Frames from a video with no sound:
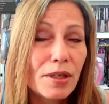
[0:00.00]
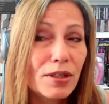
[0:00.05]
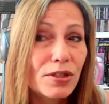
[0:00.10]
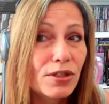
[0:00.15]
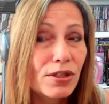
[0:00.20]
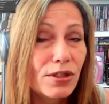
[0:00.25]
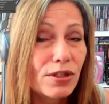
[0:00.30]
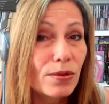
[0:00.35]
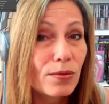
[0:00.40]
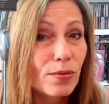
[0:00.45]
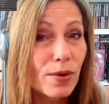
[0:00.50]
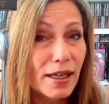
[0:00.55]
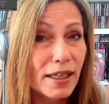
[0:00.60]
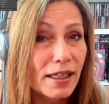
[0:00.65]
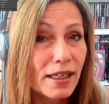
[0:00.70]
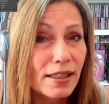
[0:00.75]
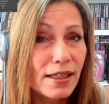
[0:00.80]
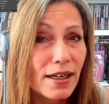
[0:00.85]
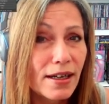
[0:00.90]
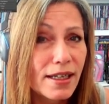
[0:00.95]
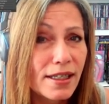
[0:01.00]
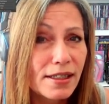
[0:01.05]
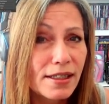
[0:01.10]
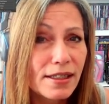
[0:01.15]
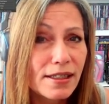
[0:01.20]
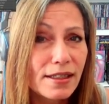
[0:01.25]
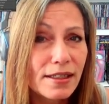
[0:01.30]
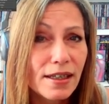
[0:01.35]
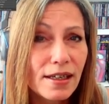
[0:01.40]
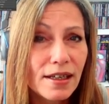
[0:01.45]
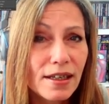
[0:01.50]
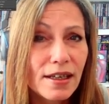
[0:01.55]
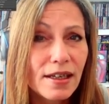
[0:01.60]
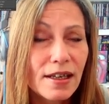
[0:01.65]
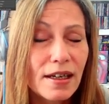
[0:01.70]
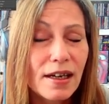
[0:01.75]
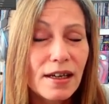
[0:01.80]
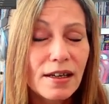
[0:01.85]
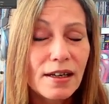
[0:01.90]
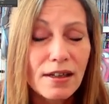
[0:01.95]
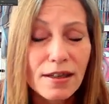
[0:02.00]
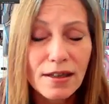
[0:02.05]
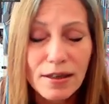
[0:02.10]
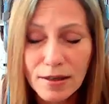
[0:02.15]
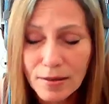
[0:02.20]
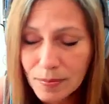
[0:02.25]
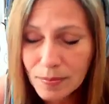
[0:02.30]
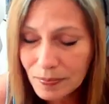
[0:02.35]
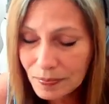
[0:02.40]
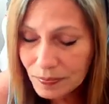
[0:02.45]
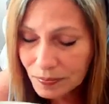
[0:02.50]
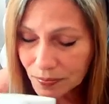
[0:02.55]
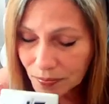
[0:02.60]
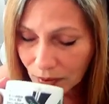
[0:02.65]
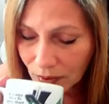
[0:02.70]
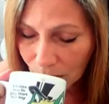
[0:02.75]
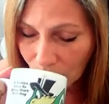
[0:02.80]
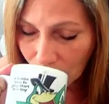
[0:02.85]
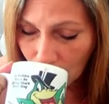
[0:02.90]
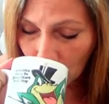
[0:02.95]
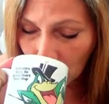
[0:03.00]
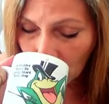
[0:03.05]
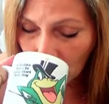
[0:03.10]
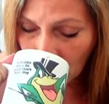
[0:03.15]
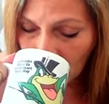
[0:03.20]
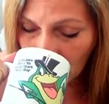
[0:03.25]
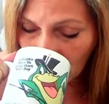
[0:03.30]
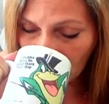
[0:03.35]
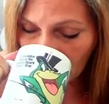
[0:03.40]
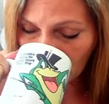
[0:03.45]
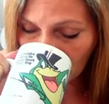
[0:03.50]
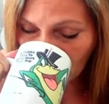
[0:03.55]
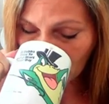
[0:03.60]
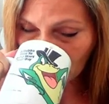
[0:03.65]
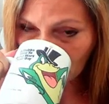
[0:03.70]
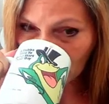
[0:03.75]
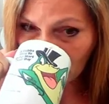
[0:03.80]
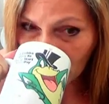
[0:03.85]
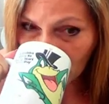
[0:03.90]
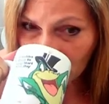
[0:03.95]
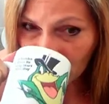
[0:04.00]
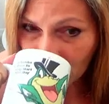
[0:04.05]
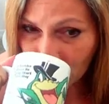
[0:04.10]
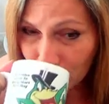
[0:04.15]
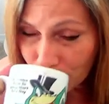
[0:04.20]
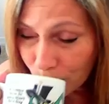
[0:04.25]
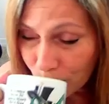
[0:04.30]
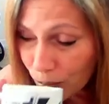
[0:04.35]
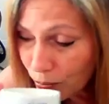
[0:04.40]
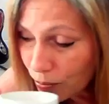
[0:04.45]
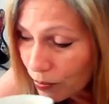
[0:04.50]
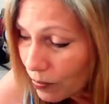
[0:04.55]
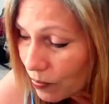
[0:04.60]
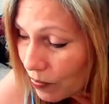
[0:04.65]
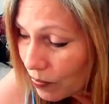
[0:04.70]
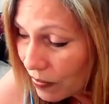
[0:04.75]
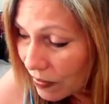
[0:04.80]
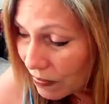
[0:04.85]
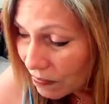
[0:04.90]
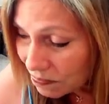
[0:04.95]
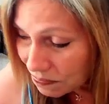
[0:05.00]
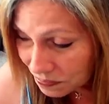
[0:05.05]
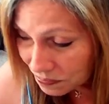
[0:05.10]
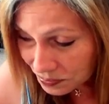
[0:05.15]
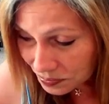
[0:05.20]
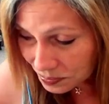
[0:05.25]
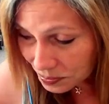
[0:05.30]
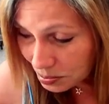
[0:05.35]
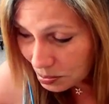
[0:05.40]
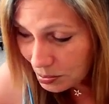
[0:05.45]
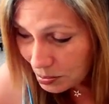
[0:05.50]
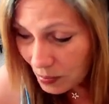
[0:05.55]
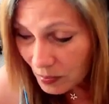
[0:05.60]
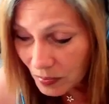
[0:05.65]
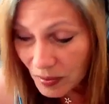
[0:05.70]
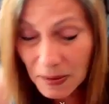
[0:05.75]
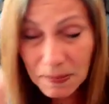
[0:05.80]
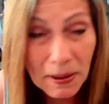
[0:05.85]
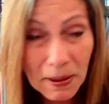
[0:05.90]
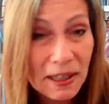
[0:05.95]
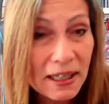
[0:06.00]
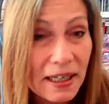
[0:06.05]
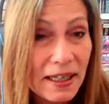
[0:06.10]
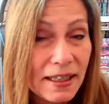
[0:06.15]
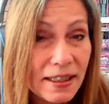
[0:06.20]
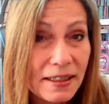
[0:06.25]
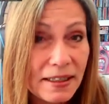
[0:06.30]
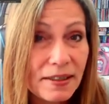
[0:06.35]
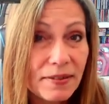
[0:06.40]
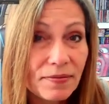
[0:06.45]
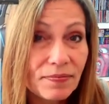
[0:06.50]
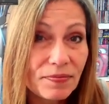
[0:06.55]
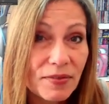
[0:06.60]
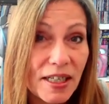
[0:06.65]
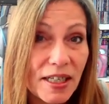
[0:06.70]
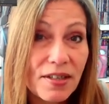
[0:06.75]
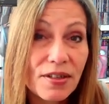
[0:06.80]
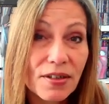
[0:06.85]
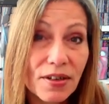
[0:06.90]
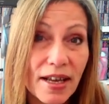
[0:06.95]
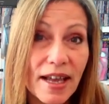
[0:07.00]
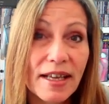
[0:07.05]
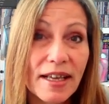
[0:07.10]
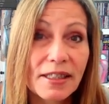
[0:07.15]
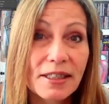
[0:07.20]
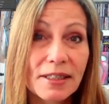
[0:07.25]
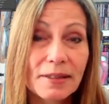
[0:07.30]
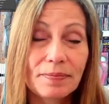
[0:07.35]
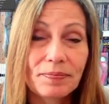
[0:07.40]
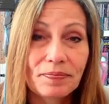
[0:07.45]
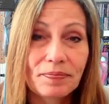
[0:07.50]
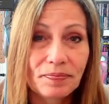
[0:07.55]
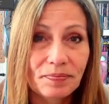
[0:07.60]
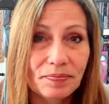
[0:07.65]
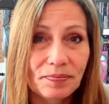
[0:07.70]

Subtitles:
and just don't recognize it. But in either case,